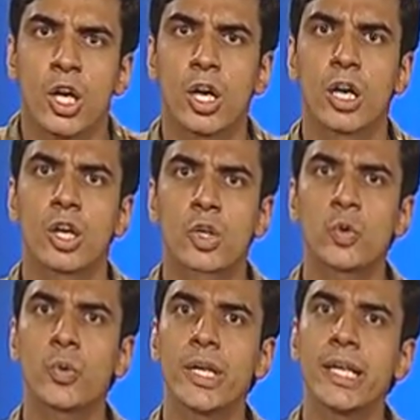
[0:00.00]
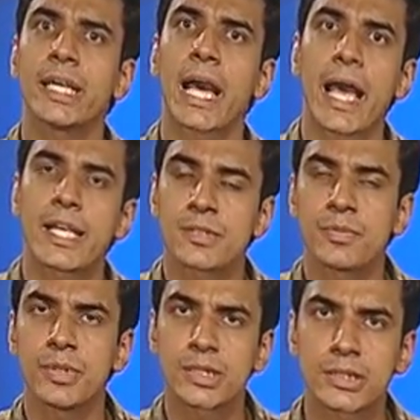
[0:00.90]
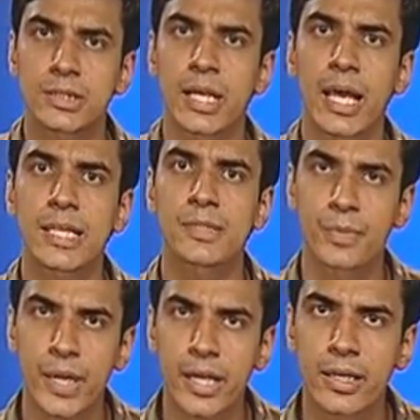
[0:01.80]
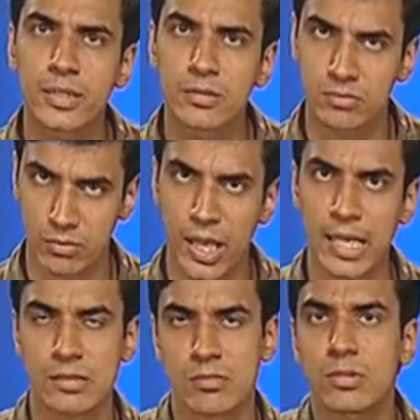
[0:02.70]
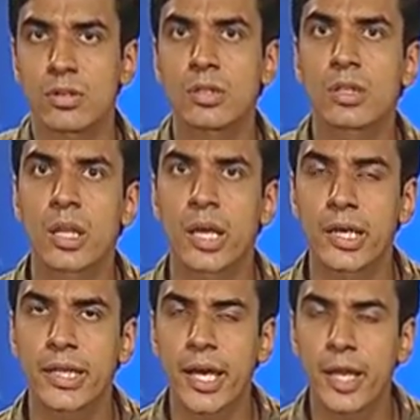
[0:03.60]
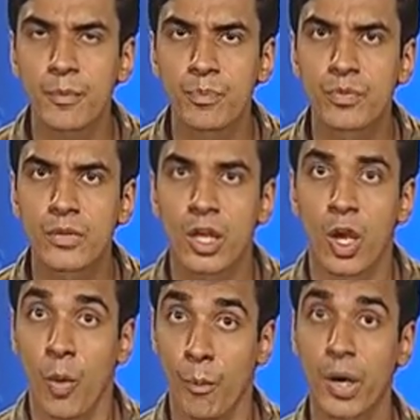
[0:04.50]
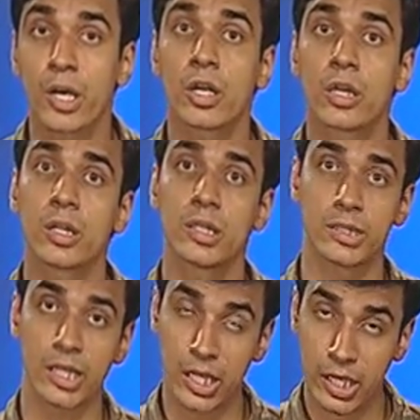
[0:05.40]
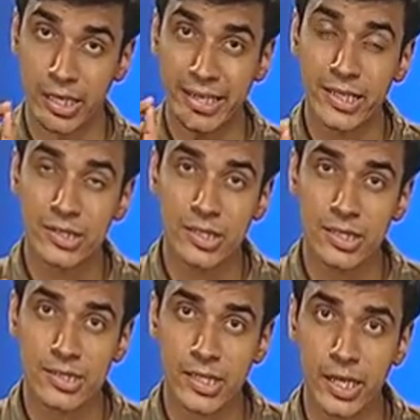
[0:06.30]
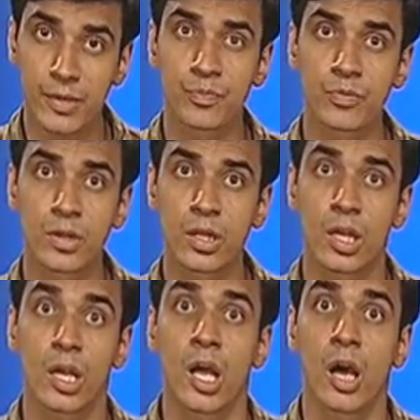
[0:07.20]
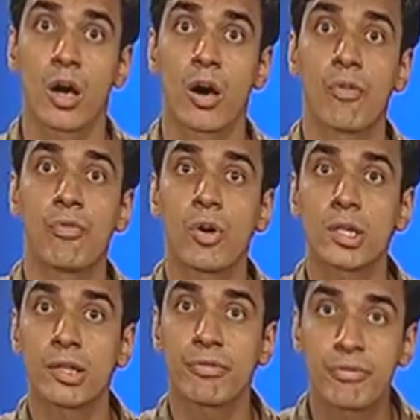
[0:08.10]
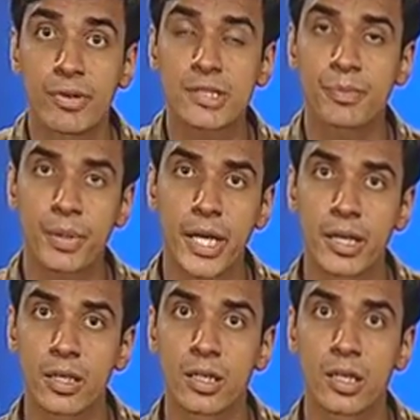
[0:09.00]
to eat as much as bread as it can, but the condition is that for the first bread